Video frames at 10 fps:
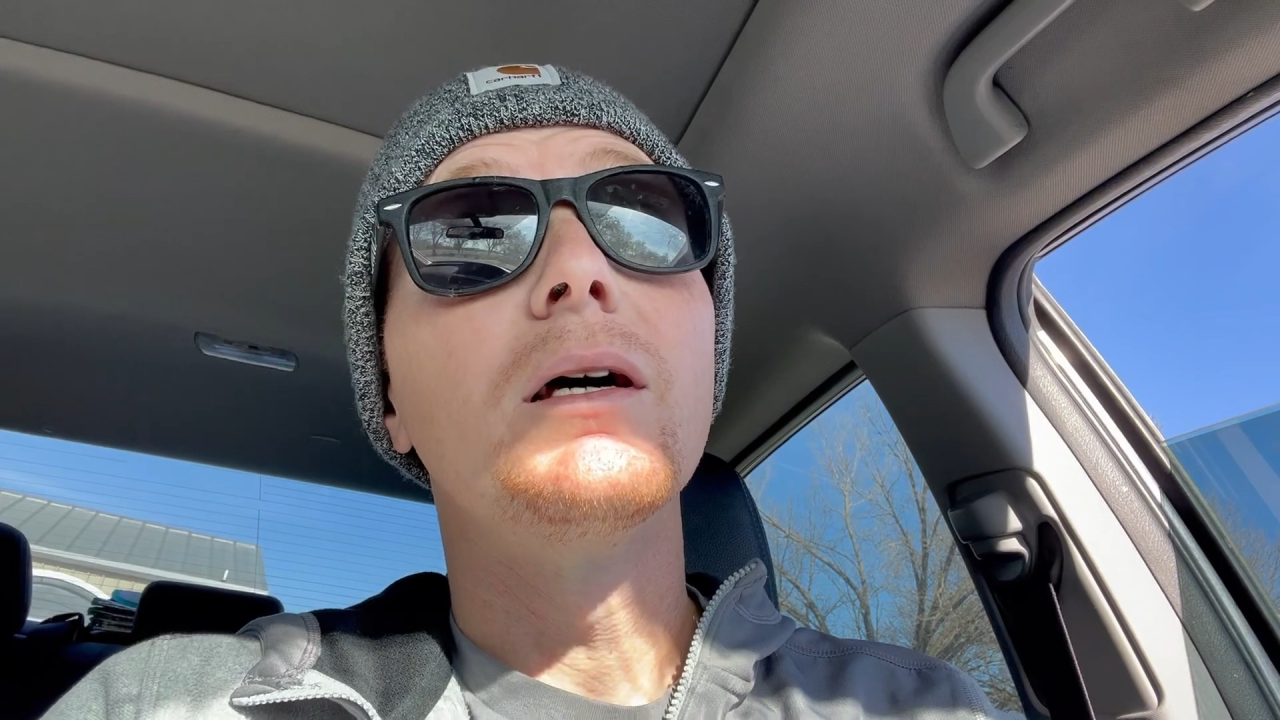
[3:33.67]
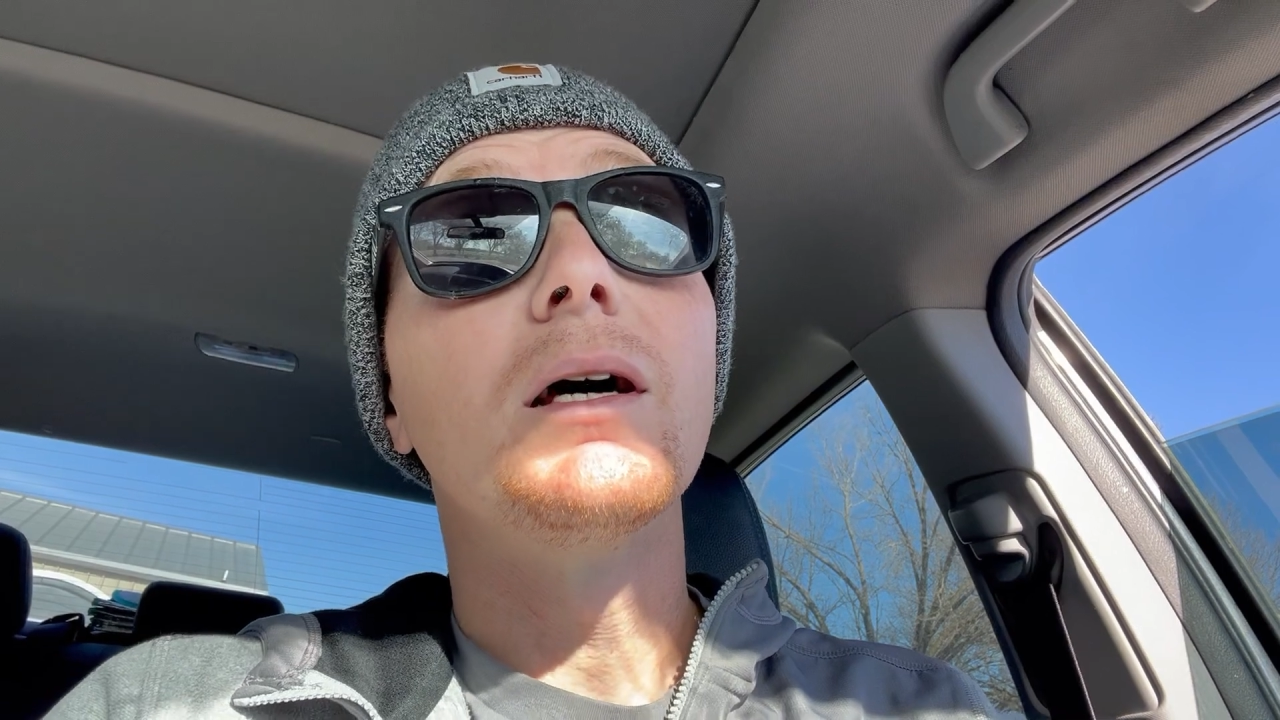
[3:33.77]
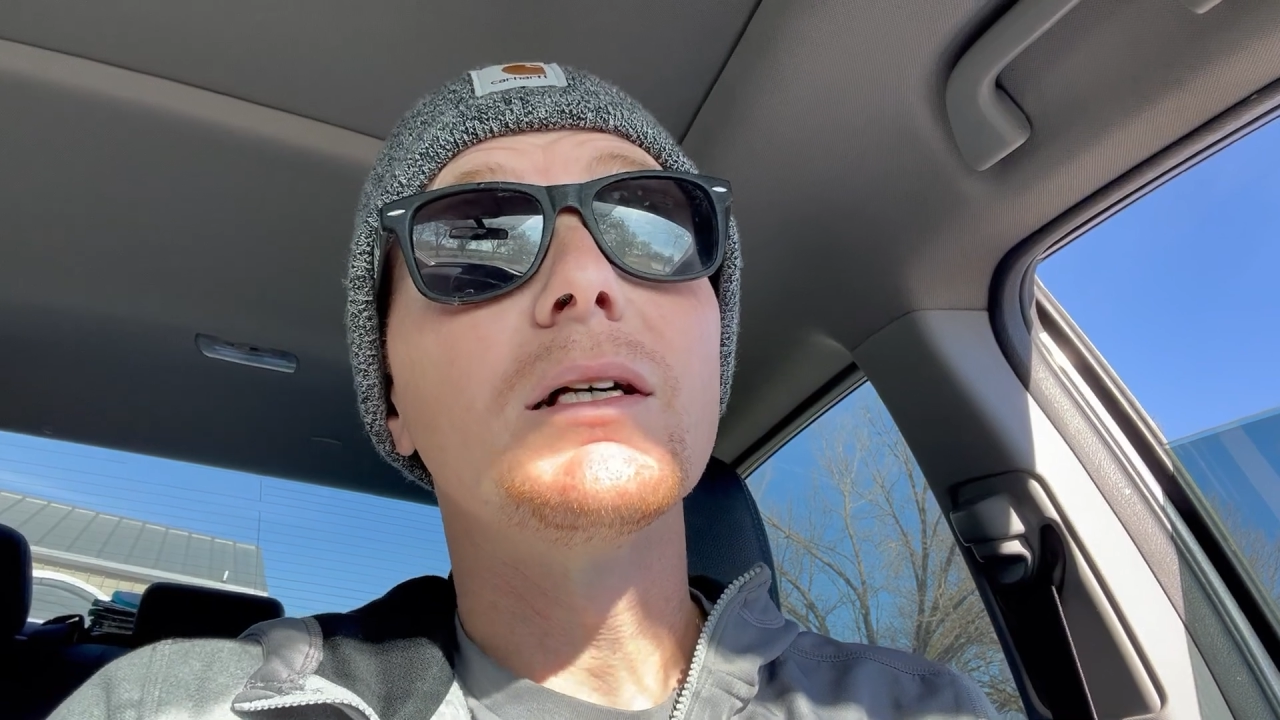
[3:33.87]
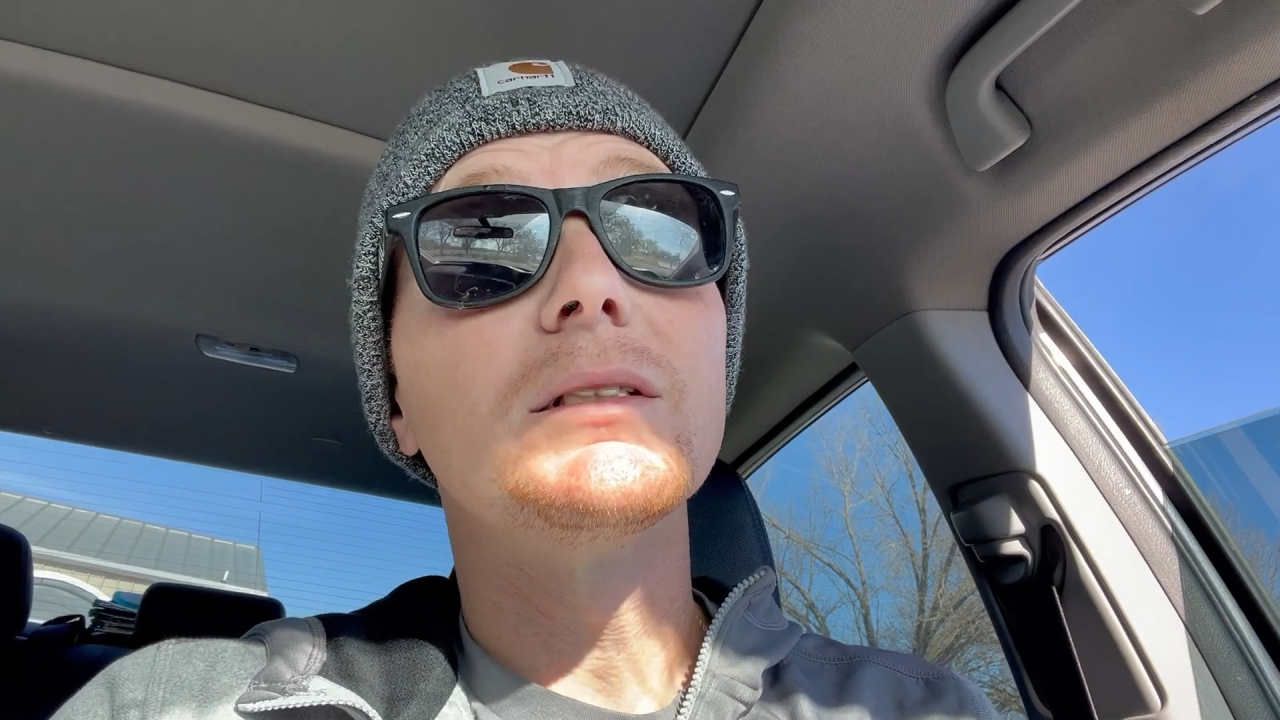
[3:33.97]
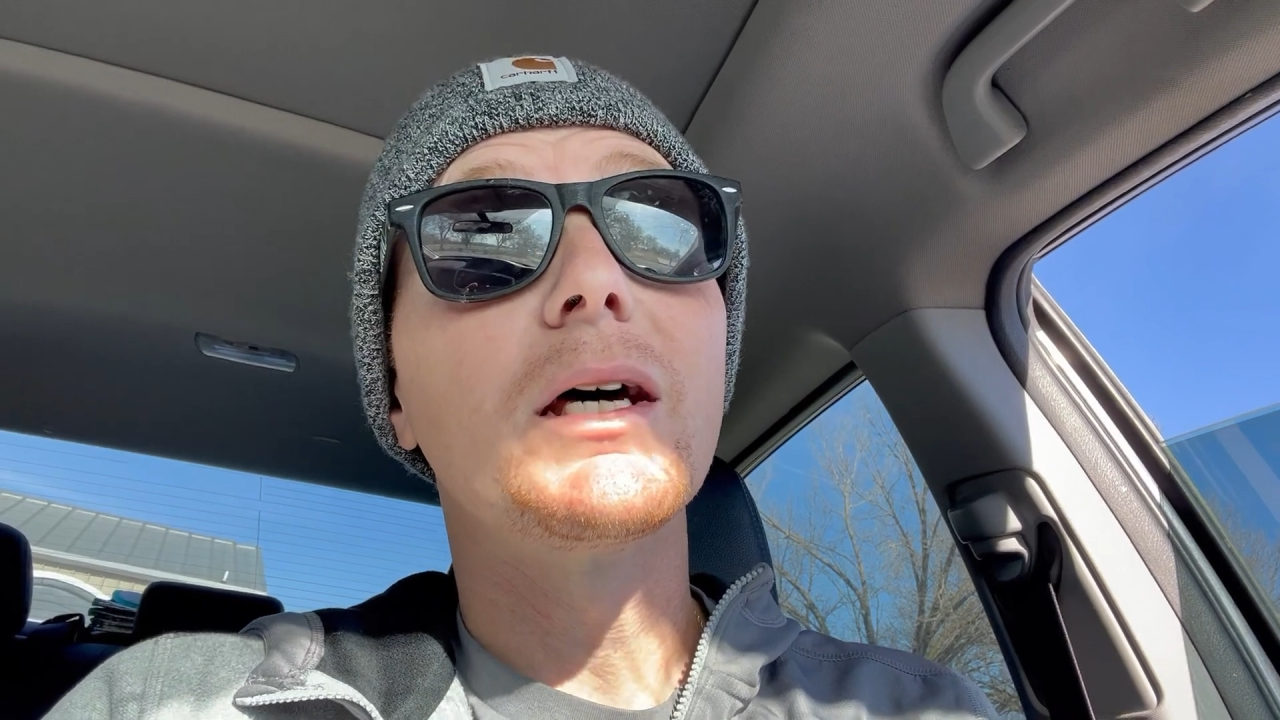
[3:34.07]

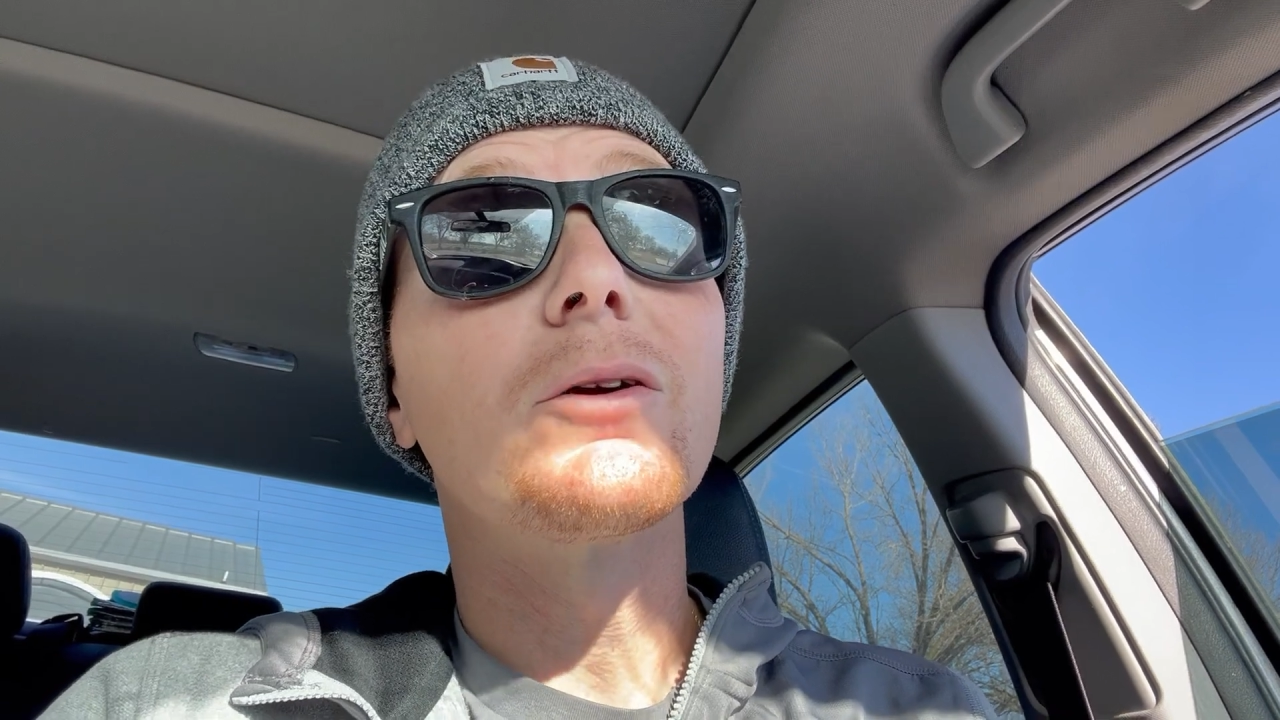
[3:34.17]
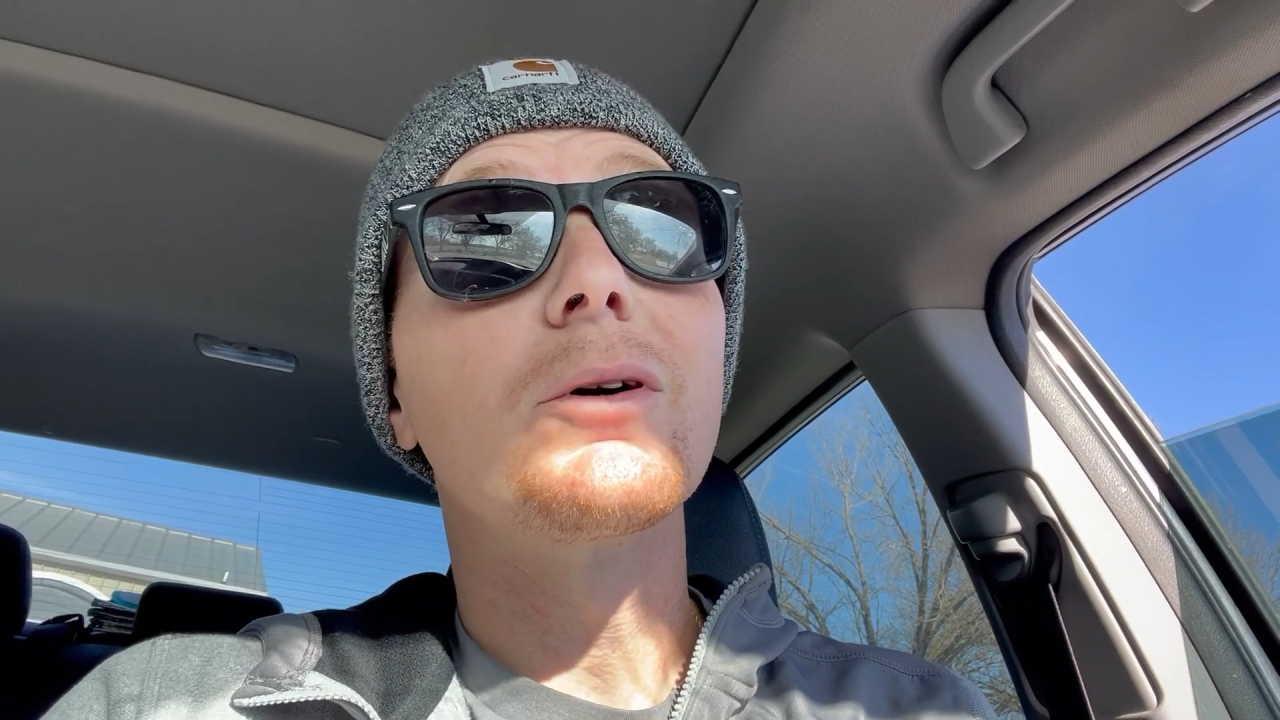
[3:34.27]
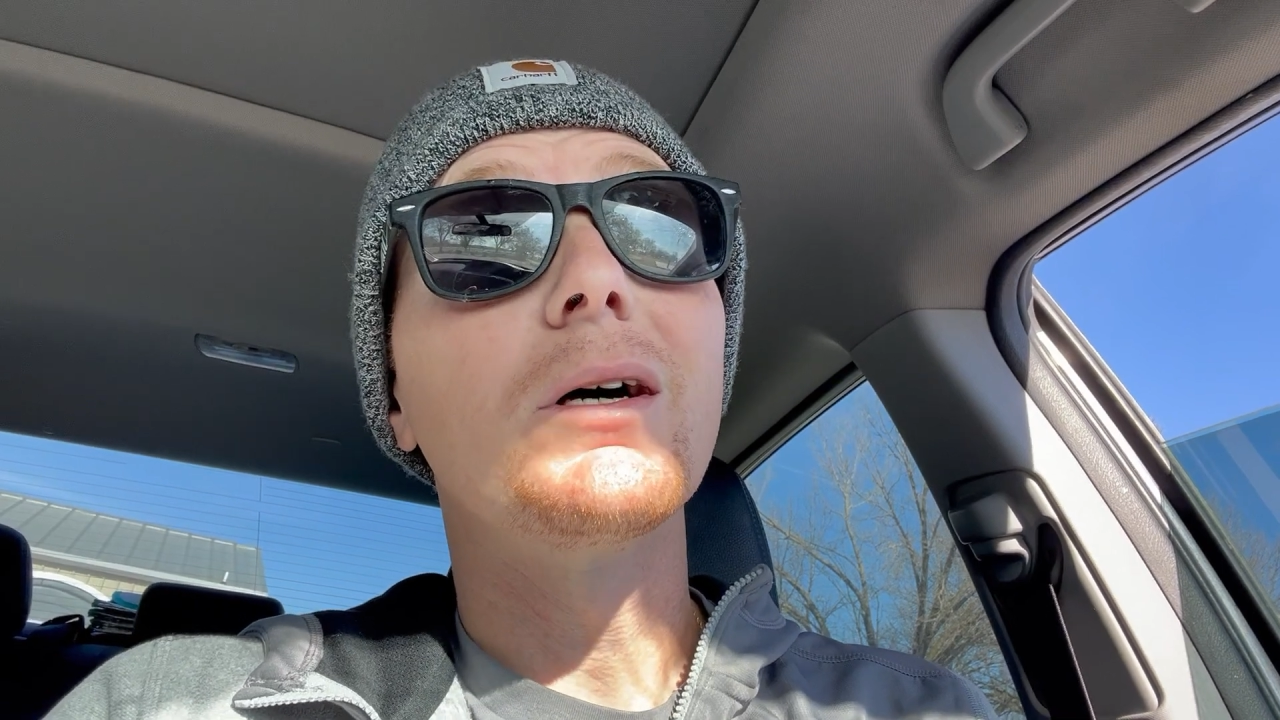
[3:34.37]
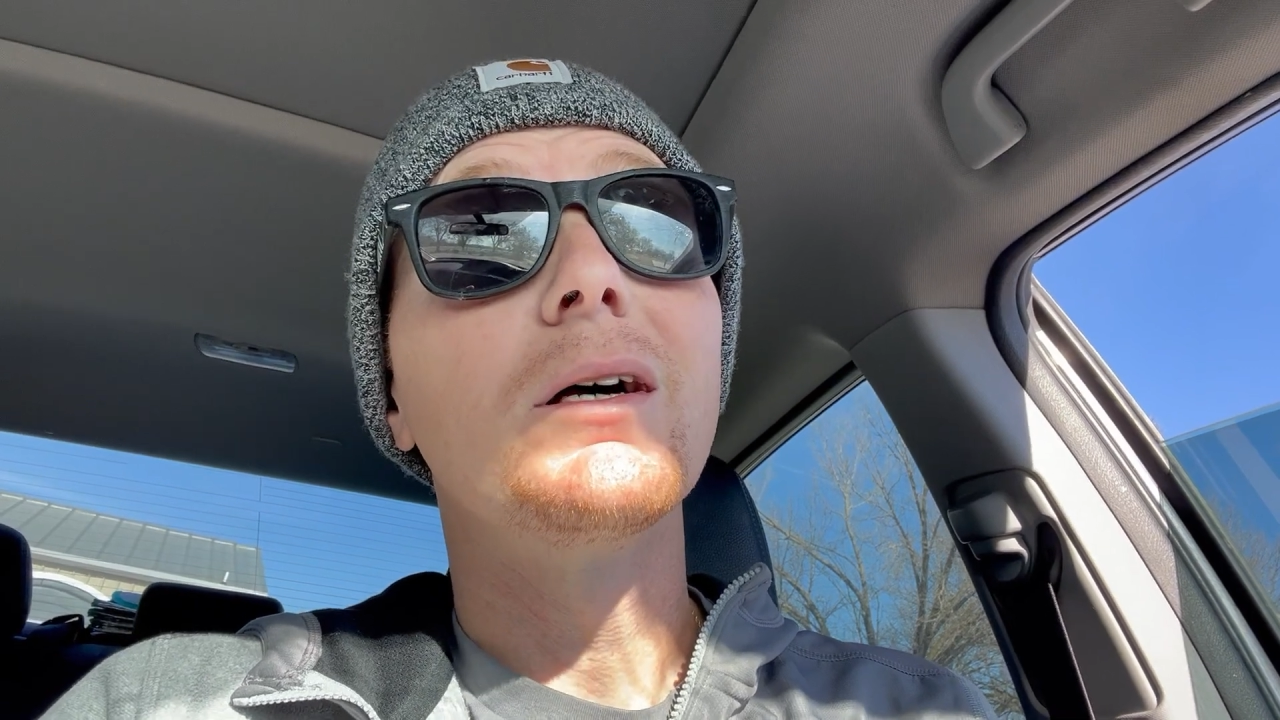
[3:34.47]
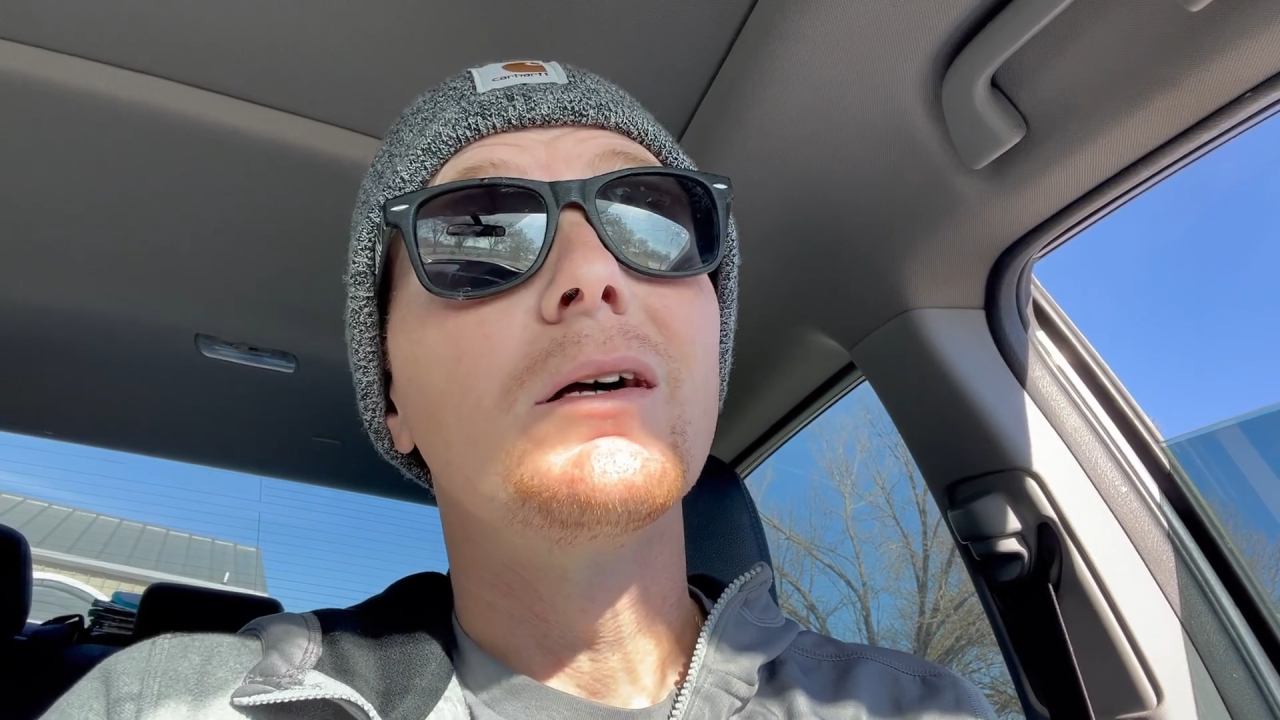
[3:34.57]
etc.